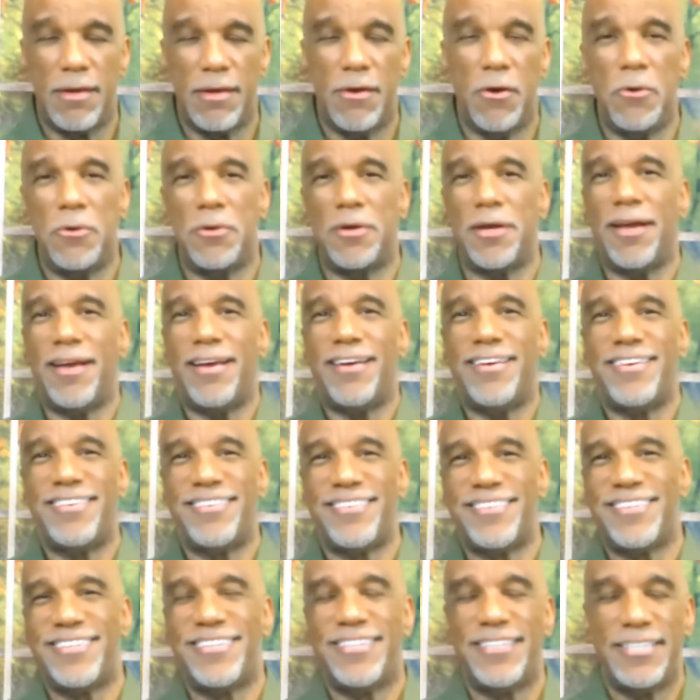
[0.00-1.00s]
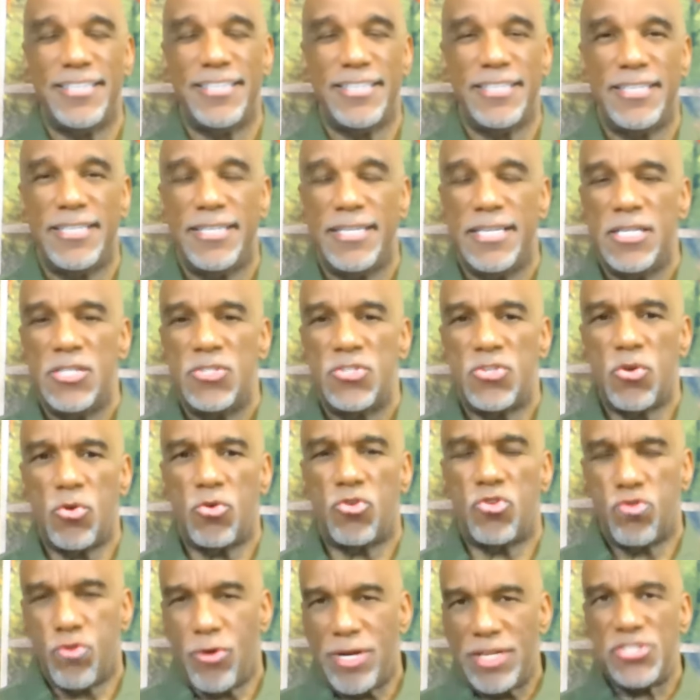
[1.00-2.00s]
Okay. So
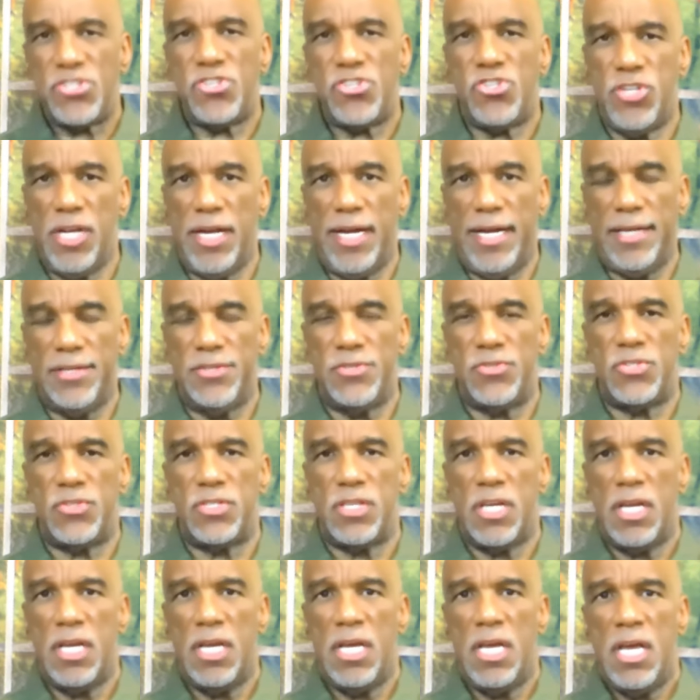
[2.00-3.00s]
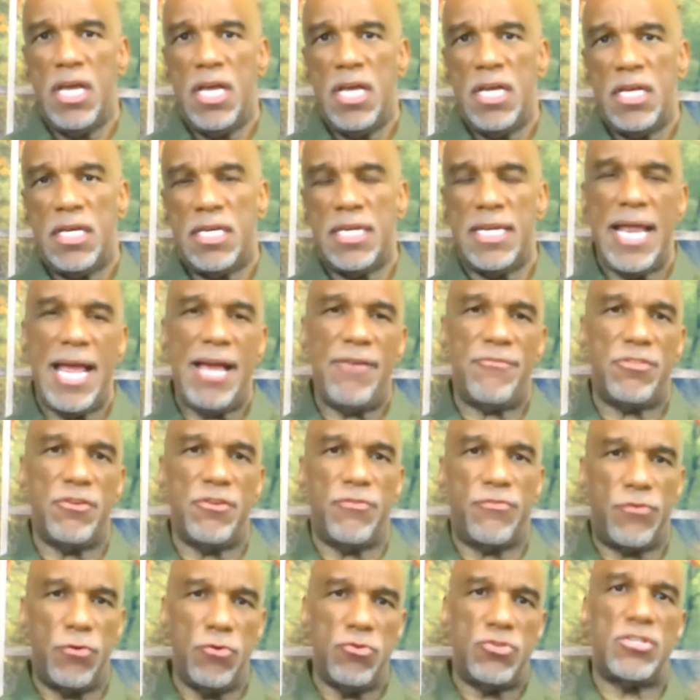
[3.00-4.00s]
Christians can have
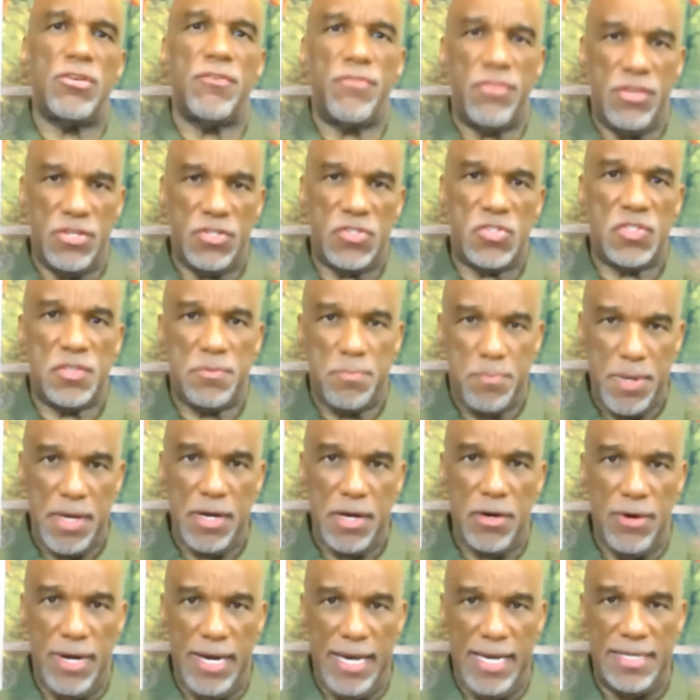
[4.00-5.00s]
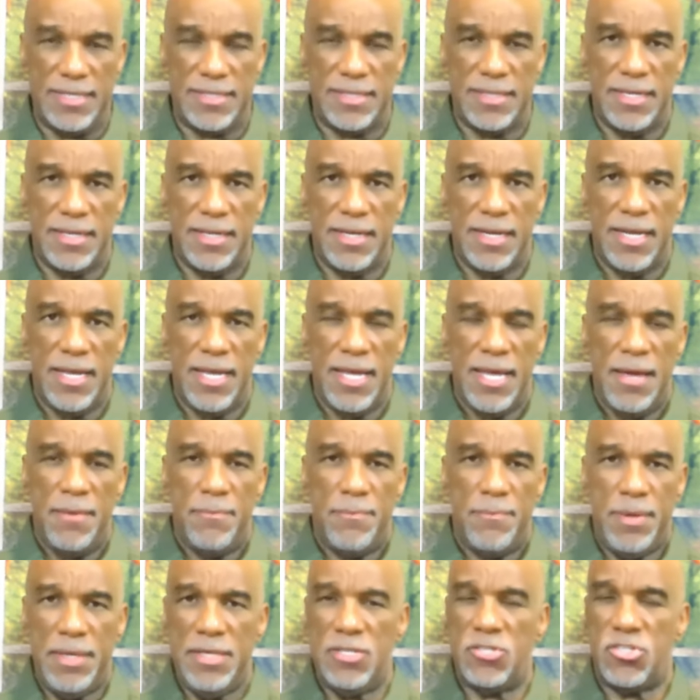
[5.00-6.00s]
the fruits of the Spirit.
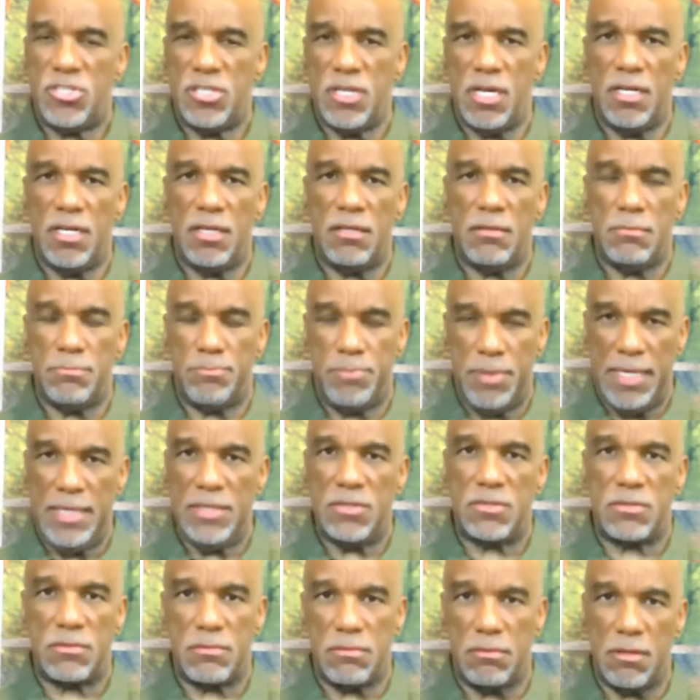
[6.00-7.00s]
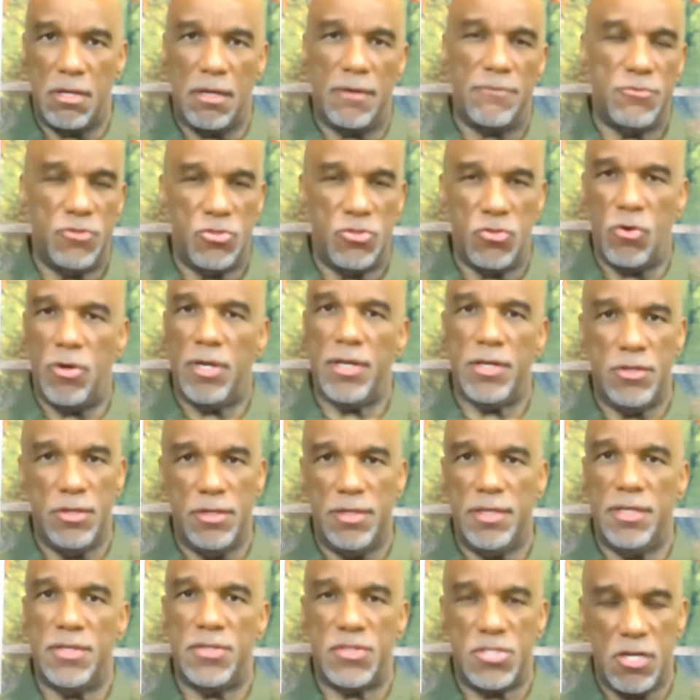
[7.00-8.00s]
Peace, love, joy,
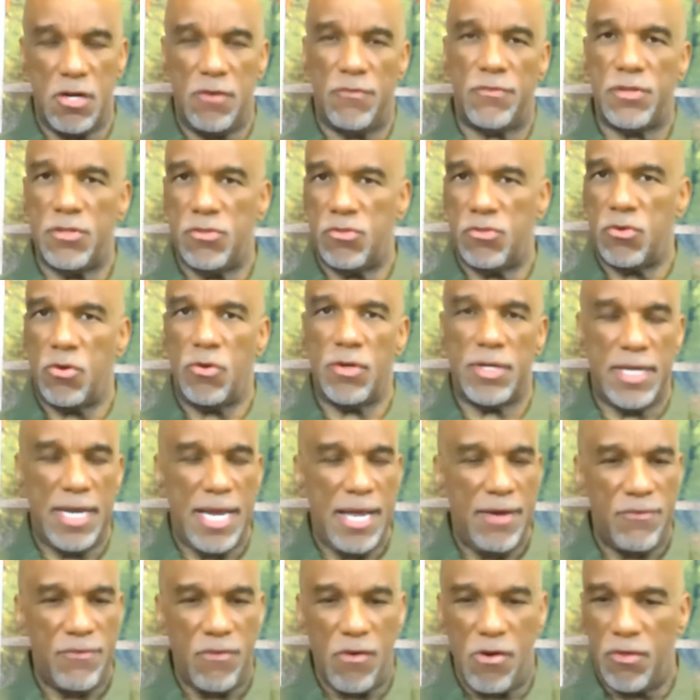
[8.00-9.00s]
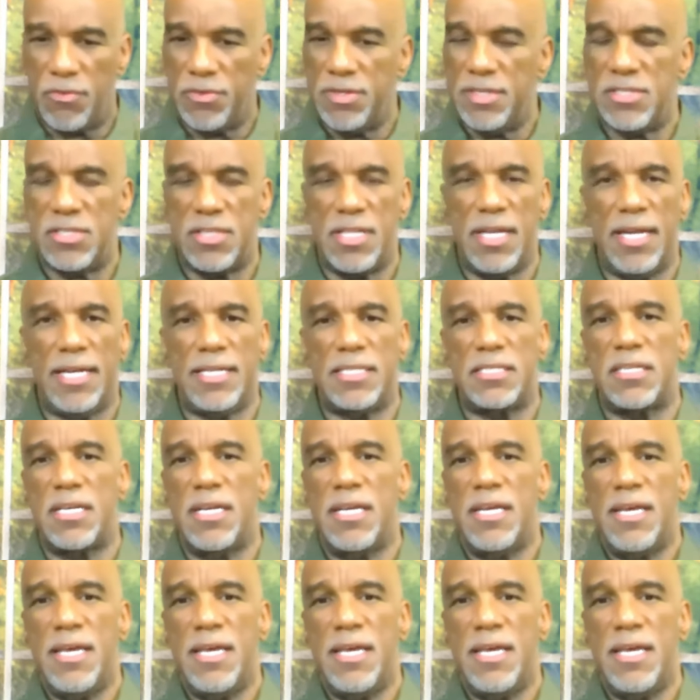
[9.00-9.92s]
goodness, self-control, can have all these things.